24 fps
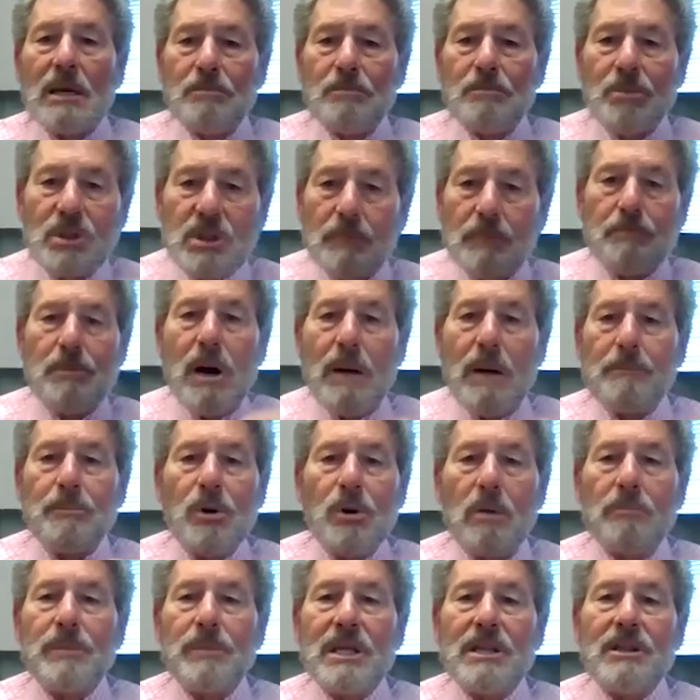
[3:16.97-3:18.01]
They put the
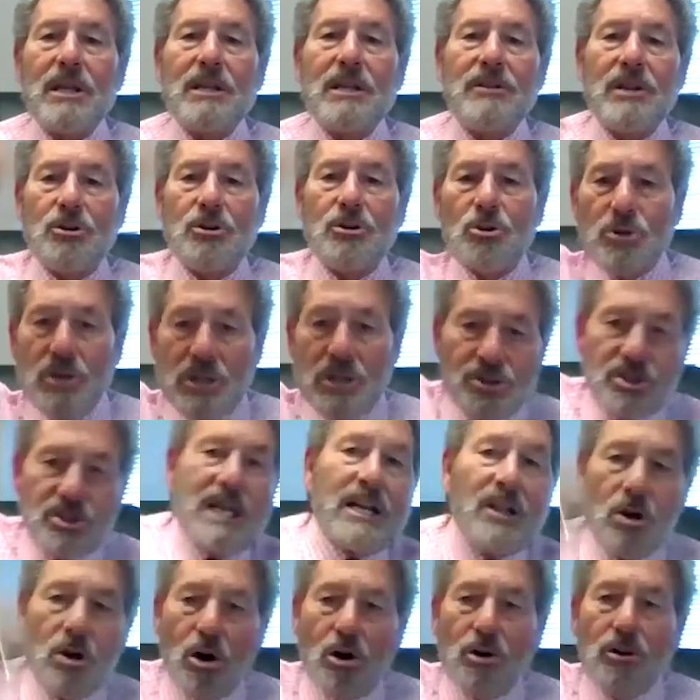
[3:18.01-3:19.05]
pump on me. Then they do this
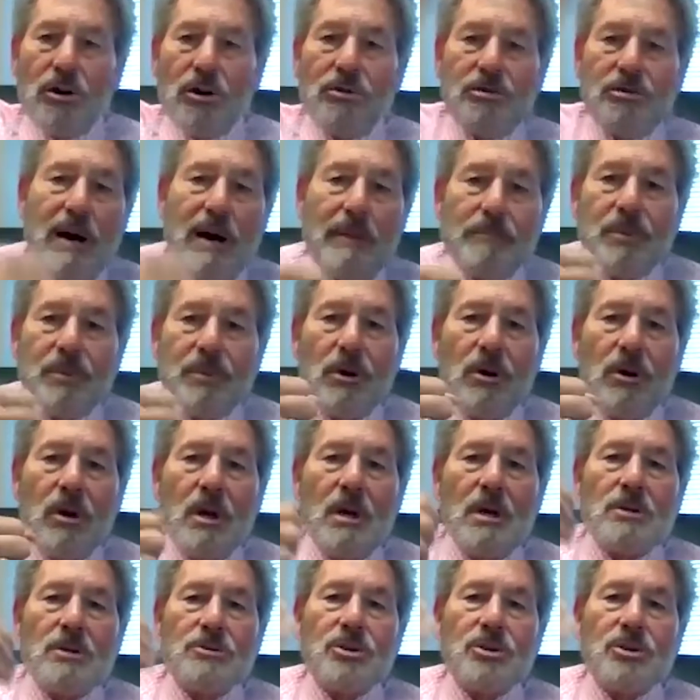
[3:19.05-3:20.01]
thing called the thumper.